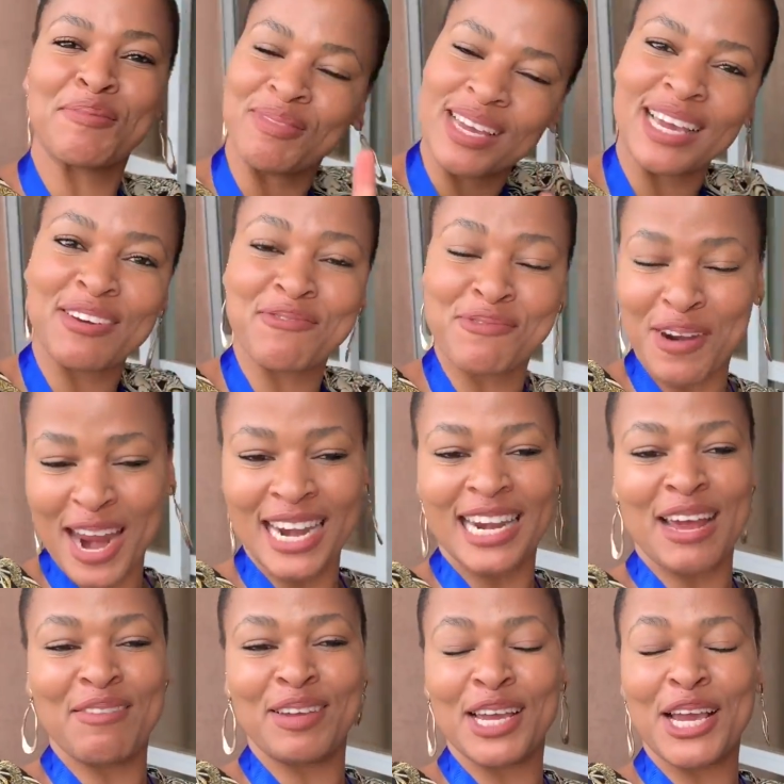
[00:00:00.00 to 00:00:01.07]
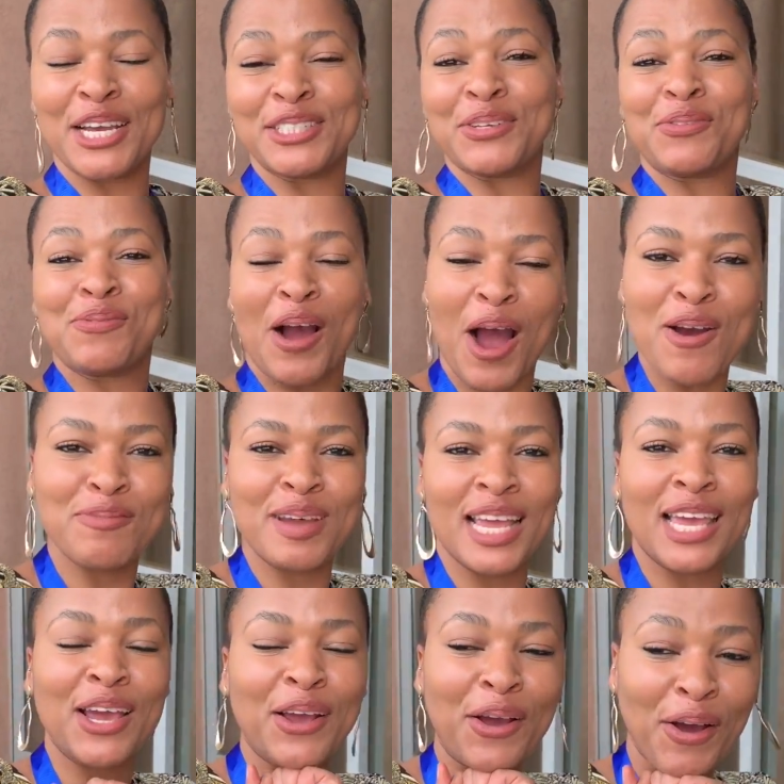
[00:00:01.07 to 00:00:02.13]
me being in Rwanda, because wow,
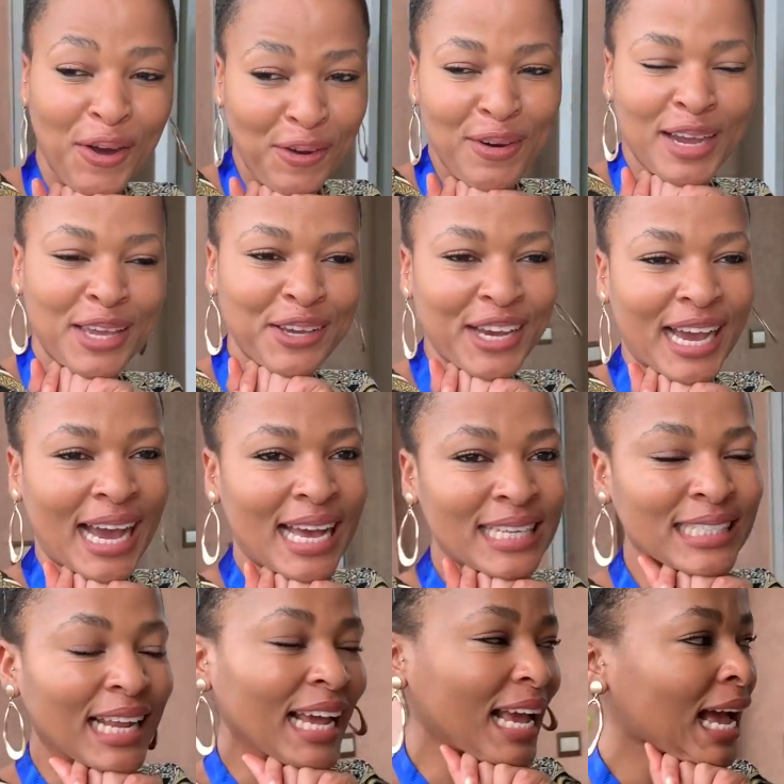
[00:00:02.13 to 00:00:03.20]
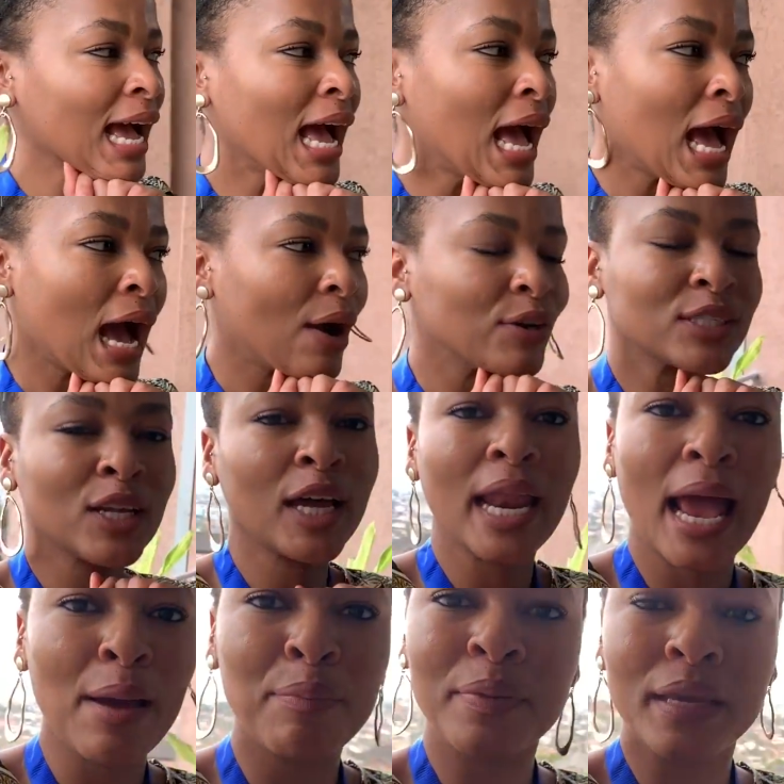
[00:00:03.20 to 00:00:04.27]
then you go, you guys. Like, I was not
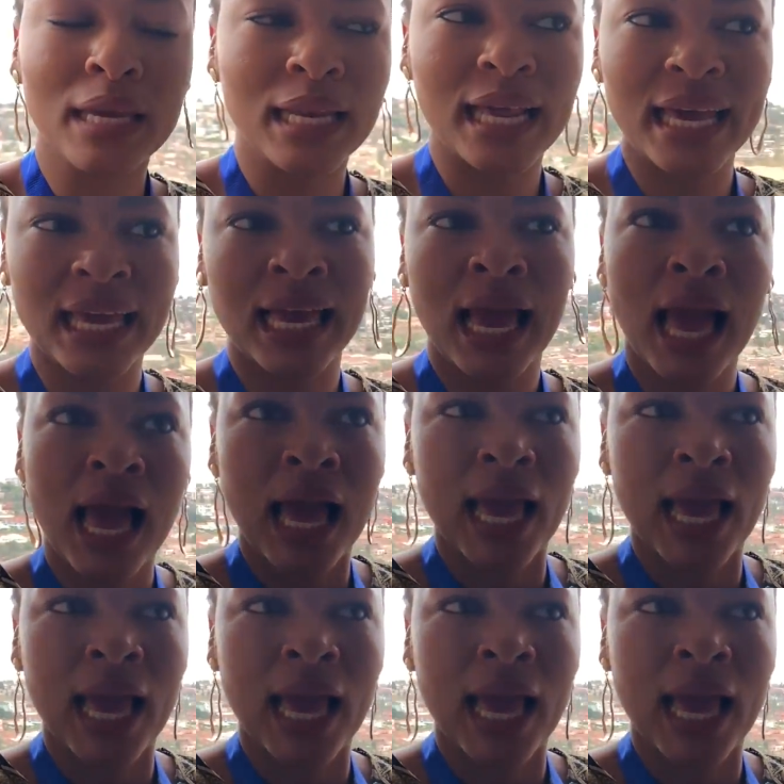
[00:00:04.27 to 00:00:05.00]
happy. Like,